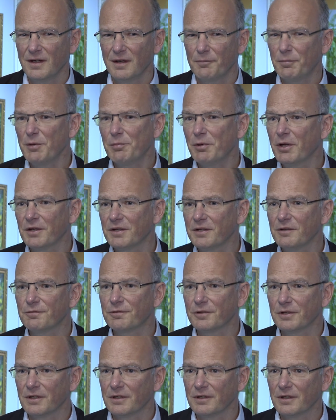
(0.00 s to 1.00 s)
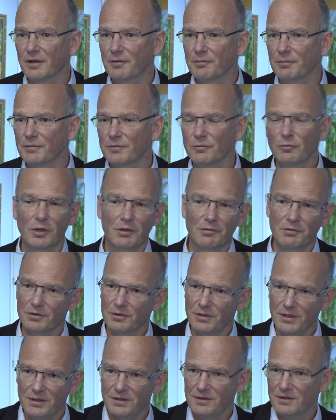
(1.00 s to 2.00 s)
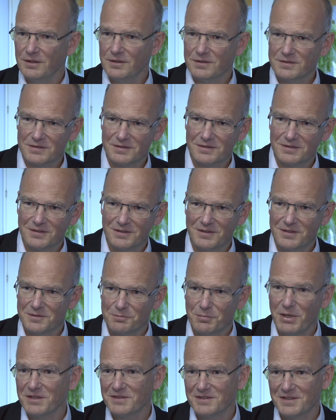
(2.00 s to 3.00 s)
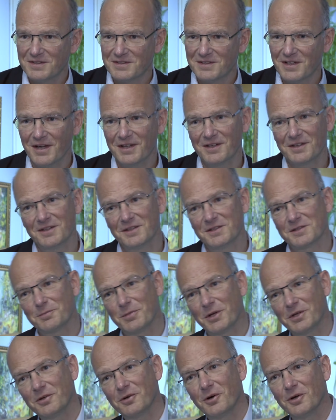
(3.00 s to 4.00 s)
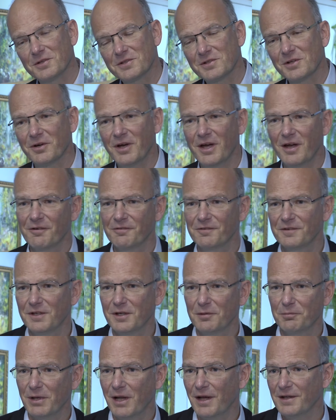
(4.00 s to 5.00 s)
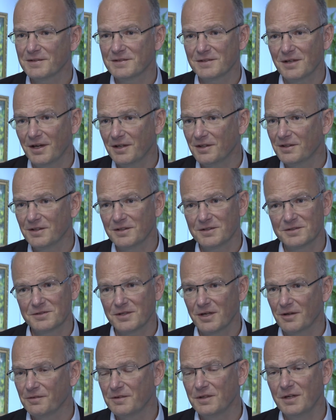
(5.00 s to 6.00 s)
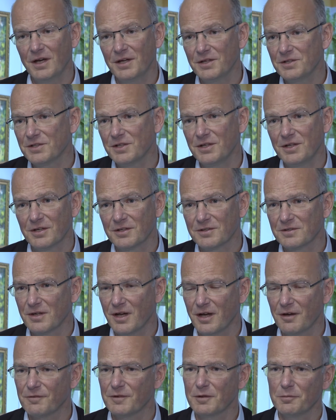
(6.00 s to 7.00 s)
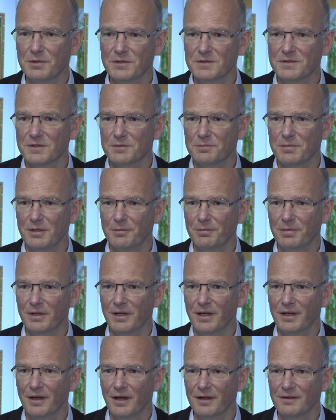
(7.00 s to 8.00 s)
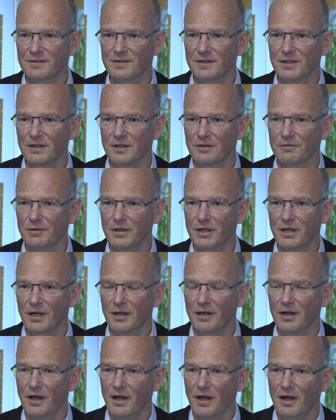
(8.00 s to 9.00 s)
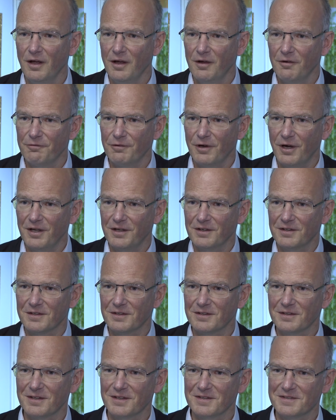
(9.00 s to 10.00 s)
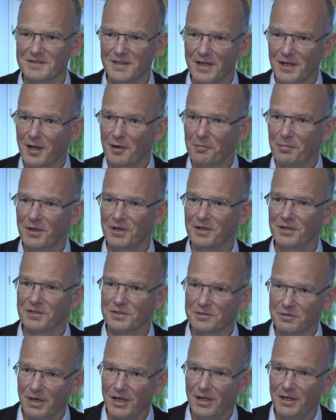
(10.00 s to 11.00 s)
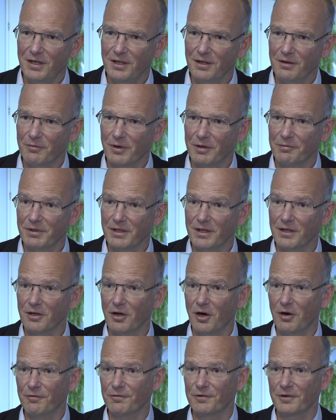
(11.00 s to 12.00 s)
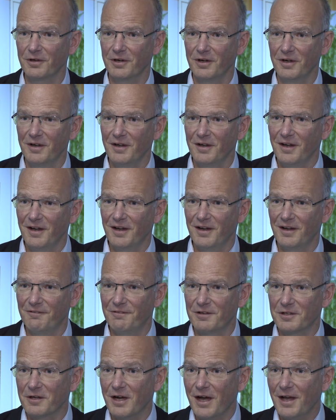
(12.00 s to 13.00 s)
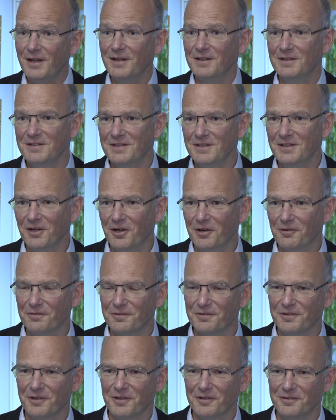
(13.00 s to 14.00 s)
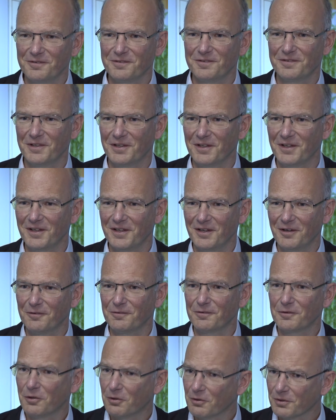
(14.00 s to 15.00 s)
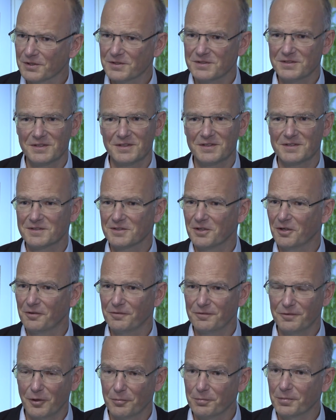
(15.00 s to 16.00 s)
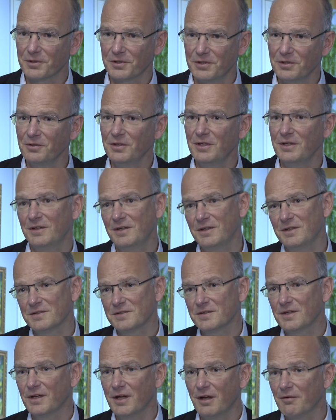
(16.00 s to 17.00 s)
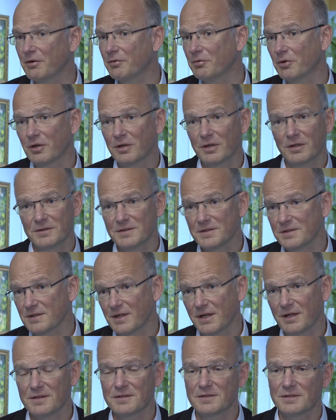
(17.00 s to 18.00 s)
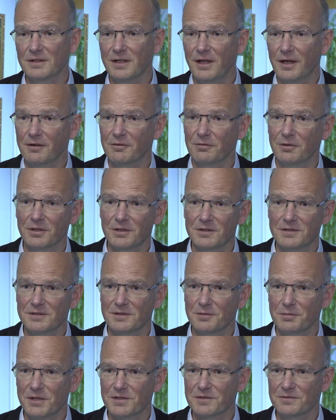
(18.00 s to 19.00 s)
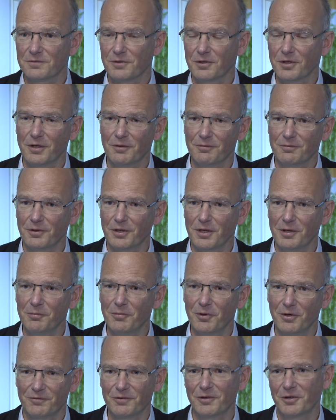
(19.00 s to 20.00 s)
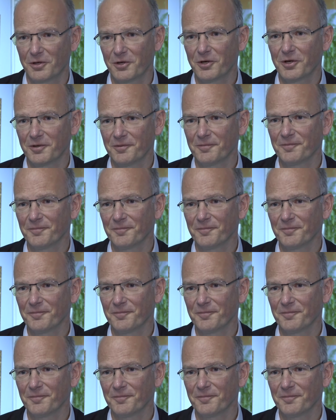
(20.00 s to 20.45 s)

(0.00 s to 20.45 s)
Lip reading: people are different. Yeah, you need these basic scientists, but you also have the applied scientists, you have the engineers, you have the business people. And I think if we can find a setup and a training where we can offer a variety of courses, of opportunities, then everyone can select what is the best for him or for her.